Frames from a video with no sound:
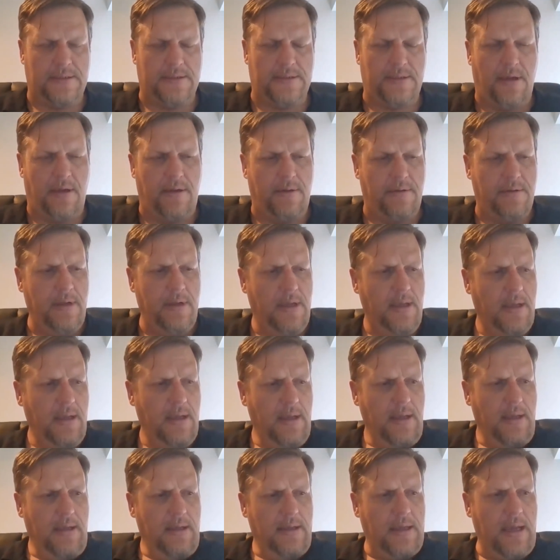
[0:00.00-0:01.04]
So,
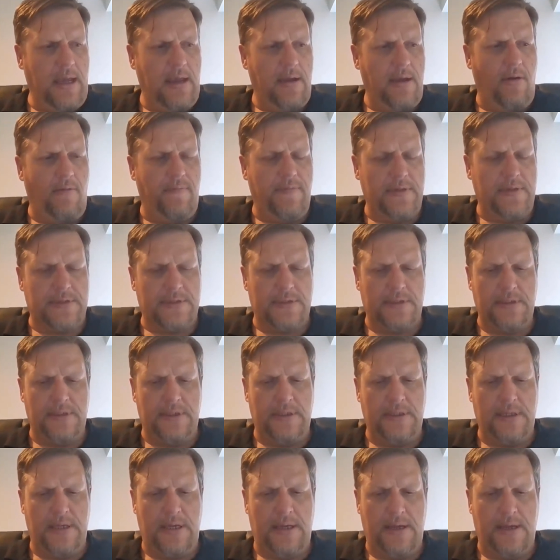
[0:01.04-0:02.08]
yeah,
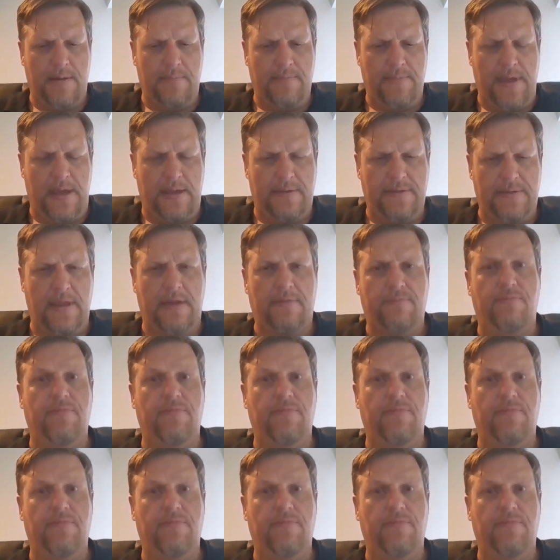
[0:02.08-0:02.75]
obviously that